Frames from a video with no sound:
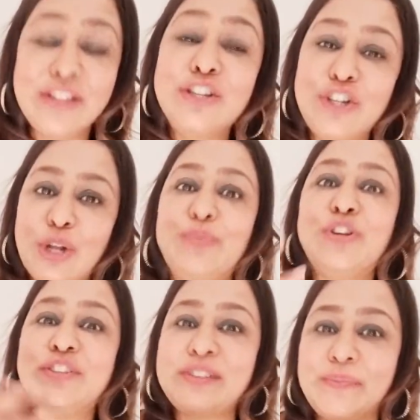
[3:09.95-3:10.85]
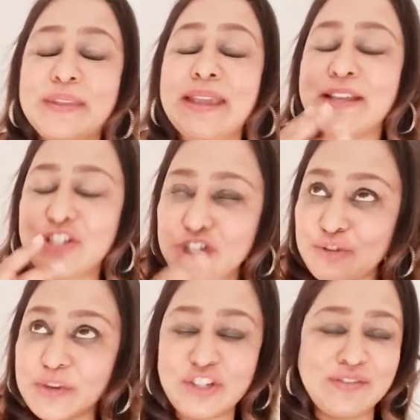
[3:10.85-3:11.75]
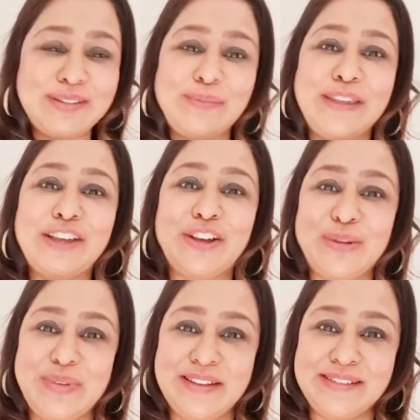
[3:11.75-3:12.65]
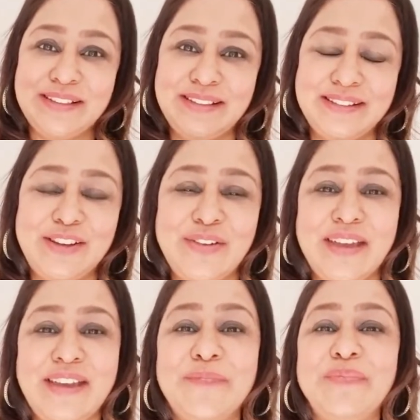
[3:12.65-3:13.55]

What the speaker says: Don't put too much of something on a pedestal. Okay.